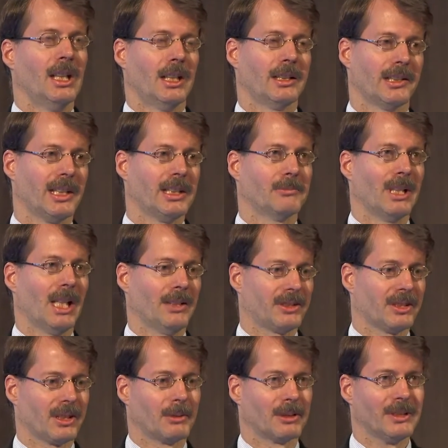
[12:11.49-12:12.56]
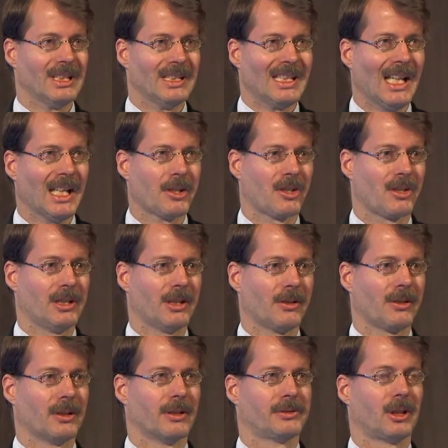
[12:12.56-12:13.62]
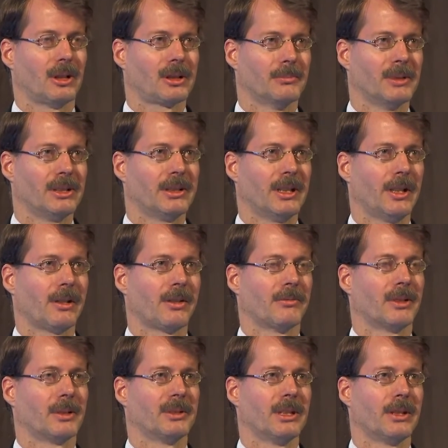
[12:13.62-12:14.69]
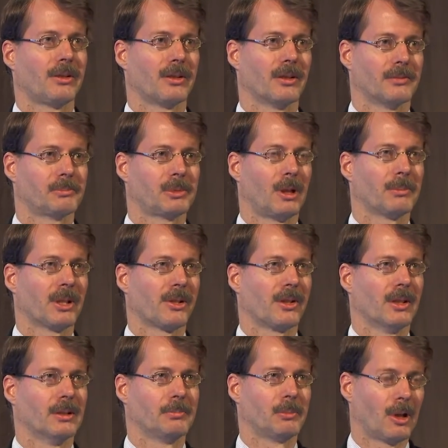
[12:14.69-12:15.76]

And I think we have to somehow detach the issue of documentation from the issue of proper uh,